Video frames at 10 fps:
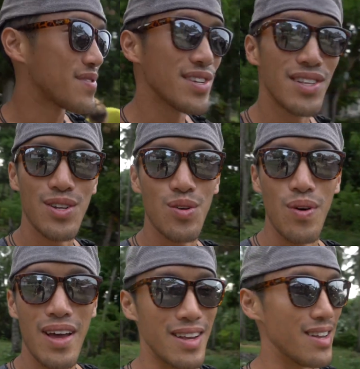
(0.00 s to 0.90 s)
Still a little
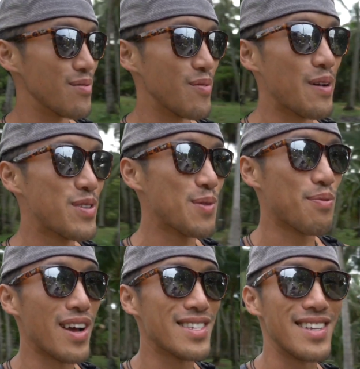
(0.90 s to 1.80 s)
wet. I'm
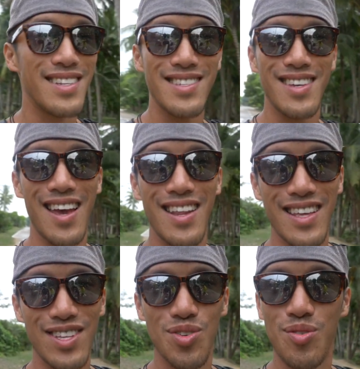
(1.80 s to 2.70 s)
surprised they didn't say
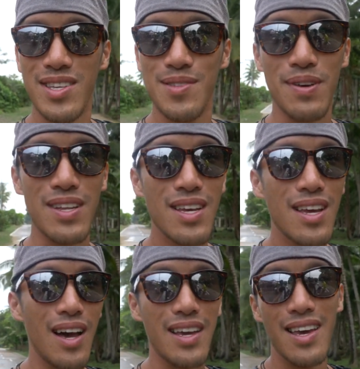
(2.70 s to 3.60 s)
anything to us, but
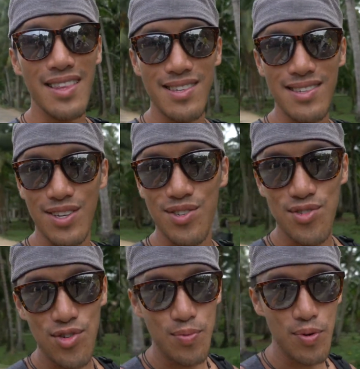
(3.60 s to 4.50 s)
again, this is like
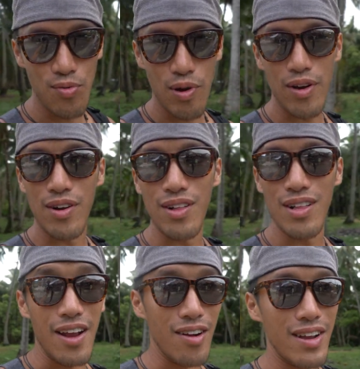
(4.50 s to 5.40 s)
super rural
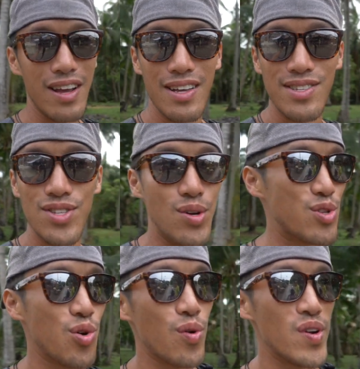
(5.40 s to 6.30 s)
areas. No
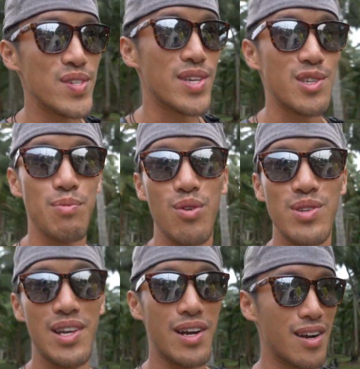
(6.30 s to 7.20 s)
tourists,
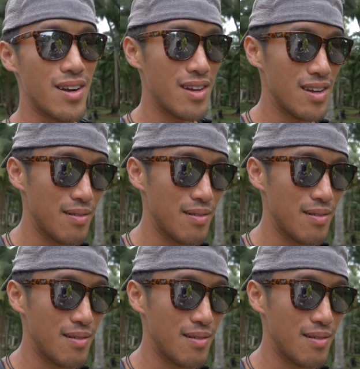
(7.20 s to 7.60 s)
explorers here.